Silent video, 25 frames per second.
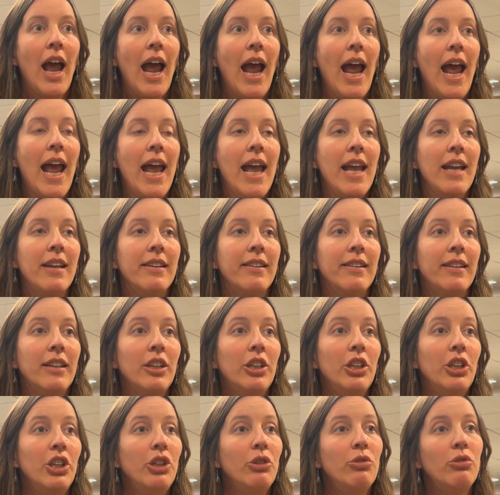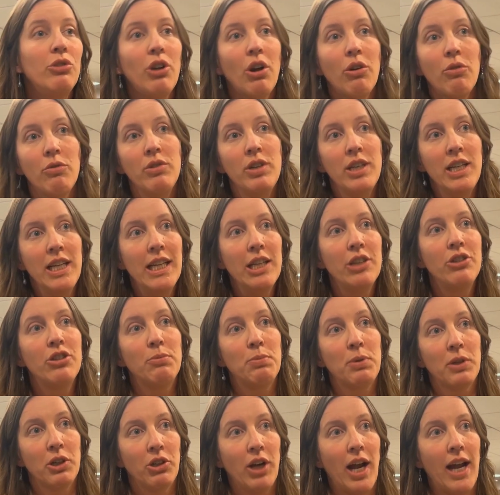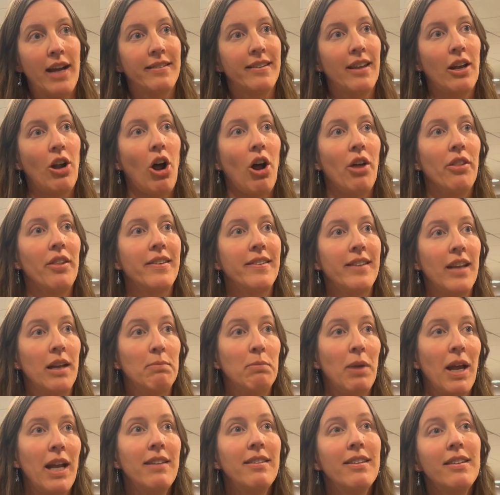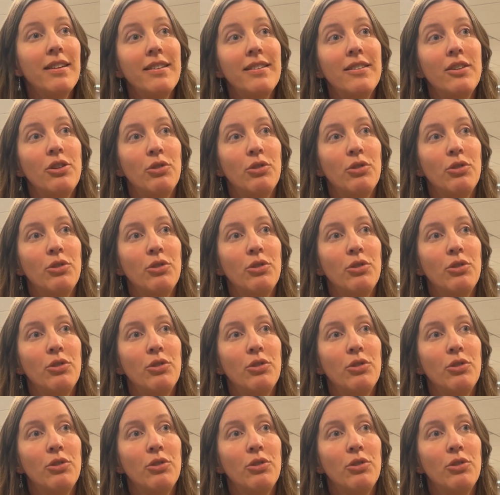And you don't need to progress at all the same paces.